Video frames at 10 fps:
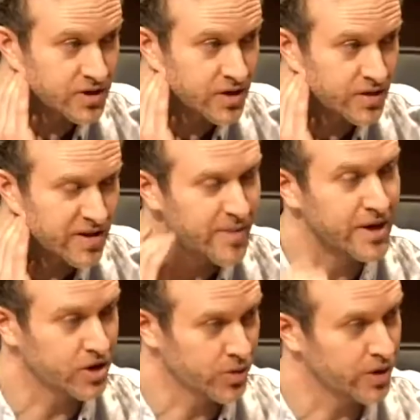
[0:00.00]
and they've
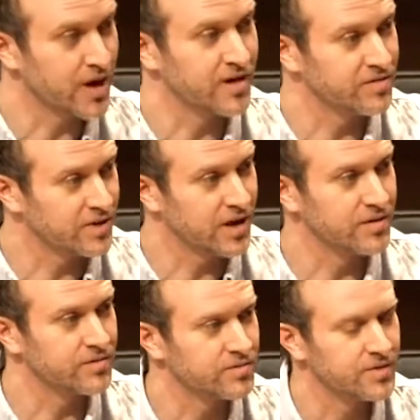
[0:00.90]
made a career out
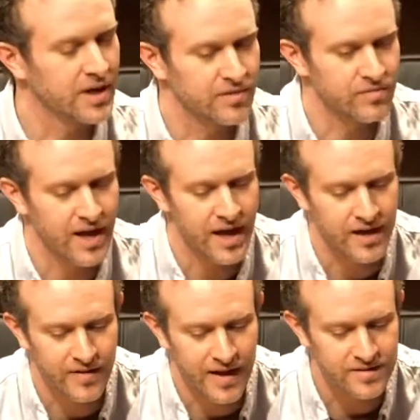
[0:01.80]
of
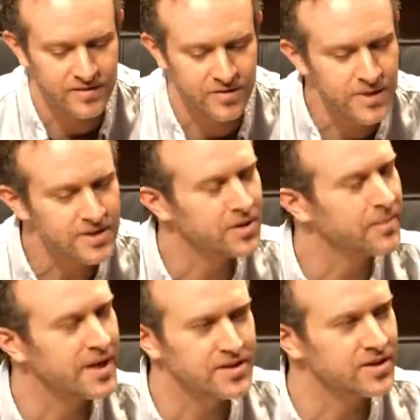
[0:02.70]
that. And that to me is an
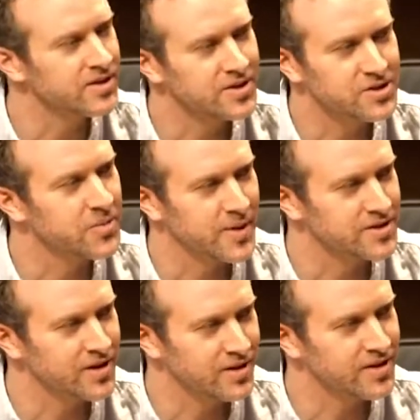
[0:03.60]

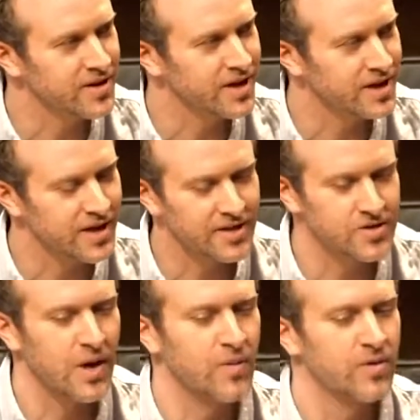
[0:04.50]
amazing thing again. And
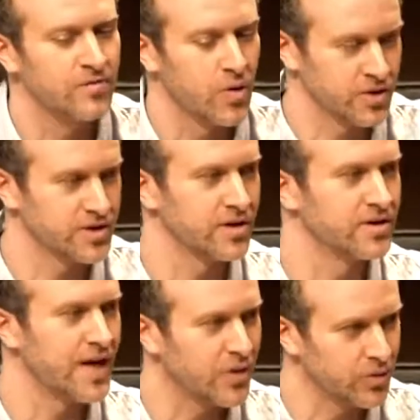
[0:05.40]
so I want to focus
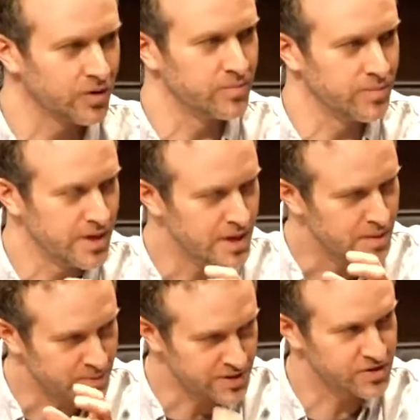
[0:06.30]
on not only
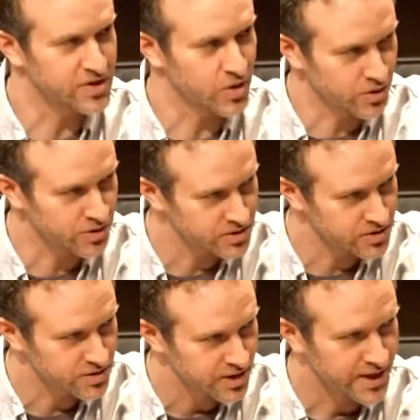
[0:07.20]
business
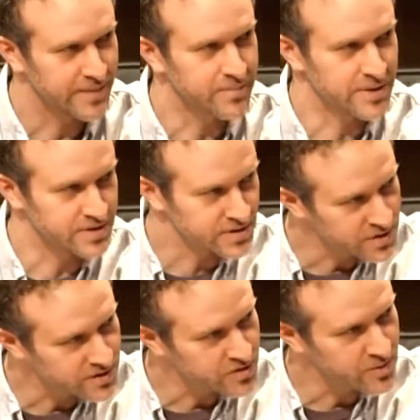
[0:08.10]
owners
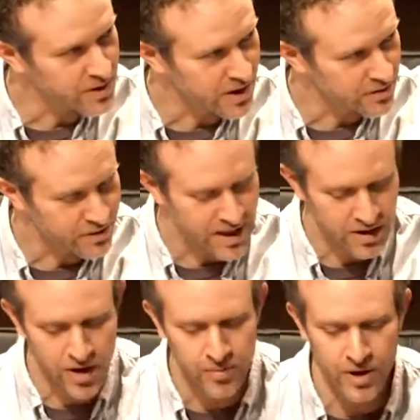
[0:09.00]
businesses who've been around for that
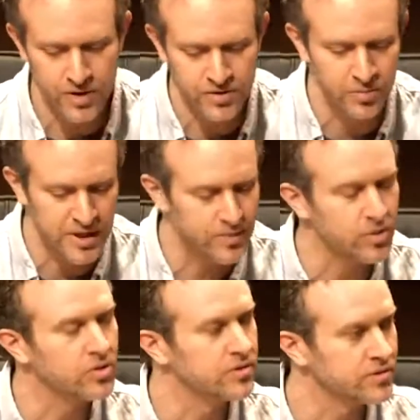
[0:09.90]
long, but also
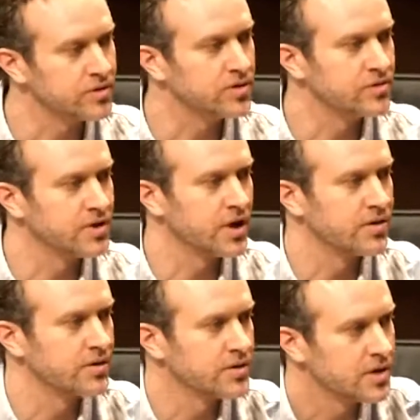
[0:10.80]
people who've
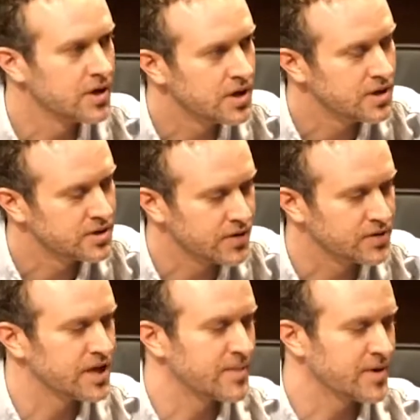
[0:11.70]
done the
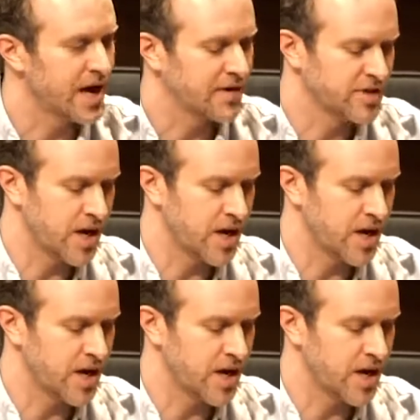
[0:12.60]
same kind of